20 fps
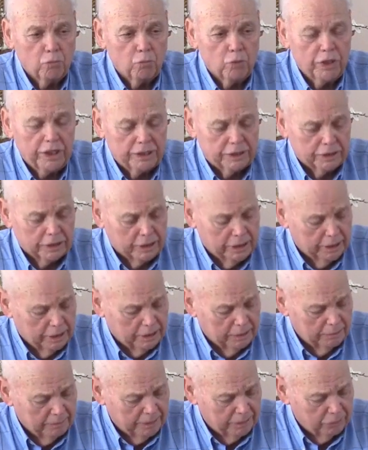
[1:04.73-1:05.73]
week to
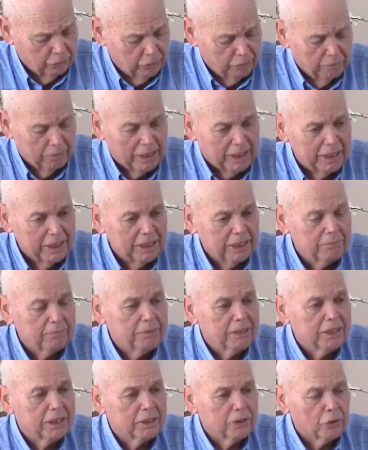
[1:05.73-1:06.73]
come, and we might
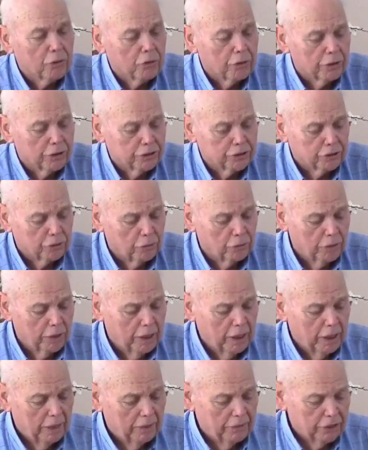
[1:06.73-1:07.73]
be encouraged. So
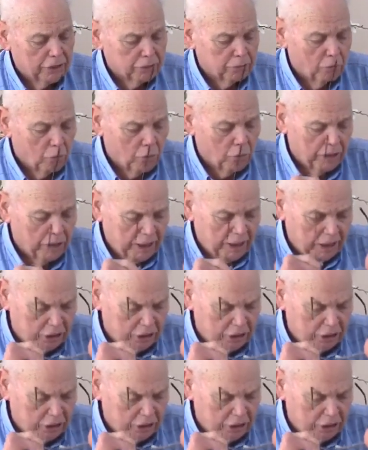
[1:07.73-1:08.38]
this morning